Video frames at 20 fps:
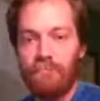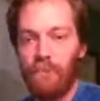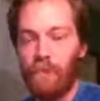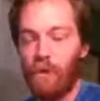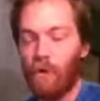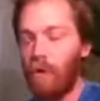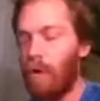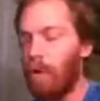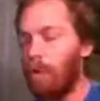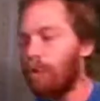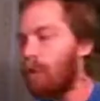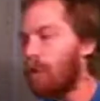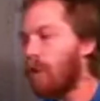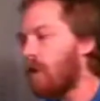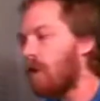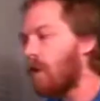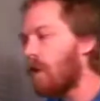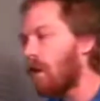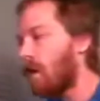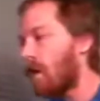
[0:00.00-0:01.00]
Cool.
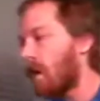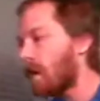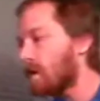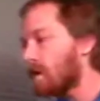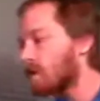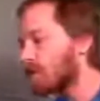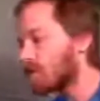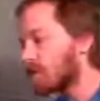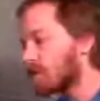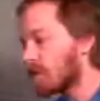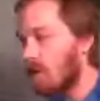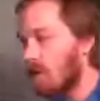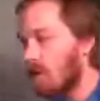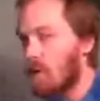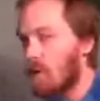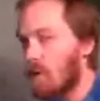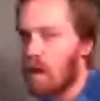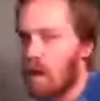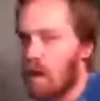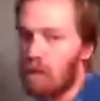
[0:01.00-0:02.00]
All right.
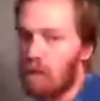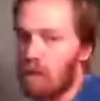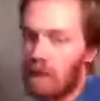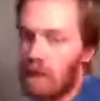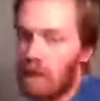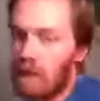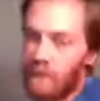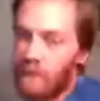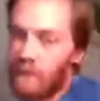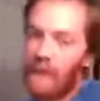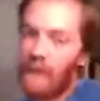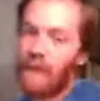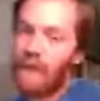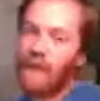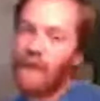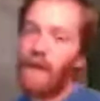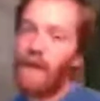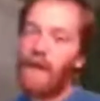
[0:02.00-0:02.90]
So sorry about that.